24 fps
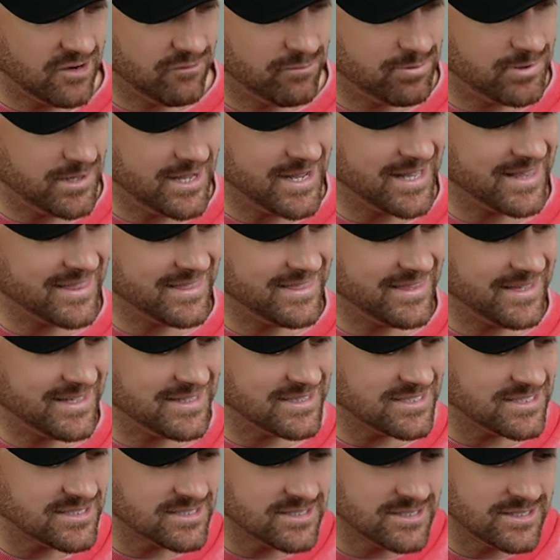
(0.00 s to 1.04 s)
of playing
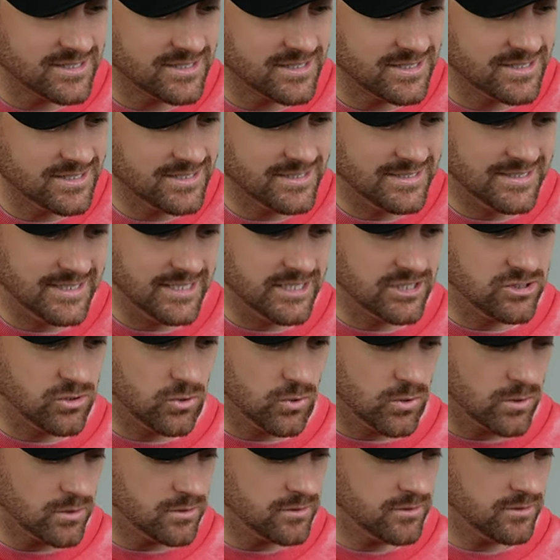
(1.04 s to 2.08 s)
this D
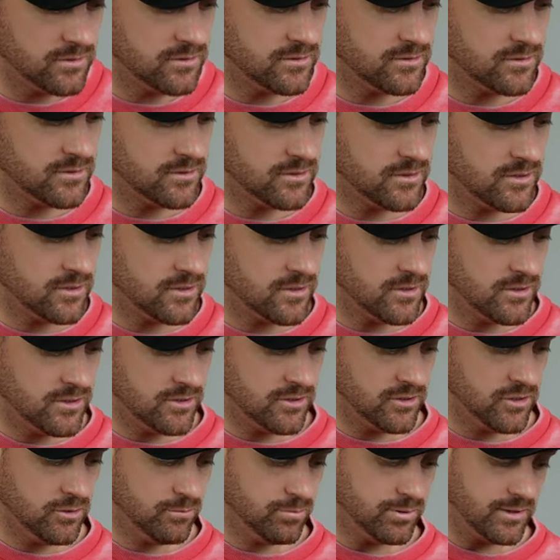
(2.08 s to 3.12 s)
chord,
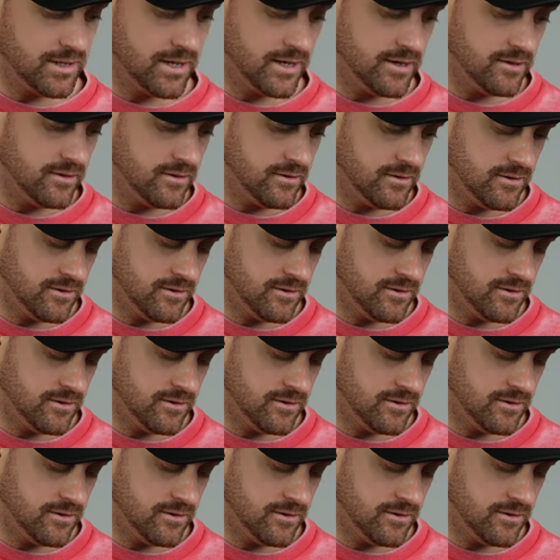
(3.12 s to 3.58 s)
you play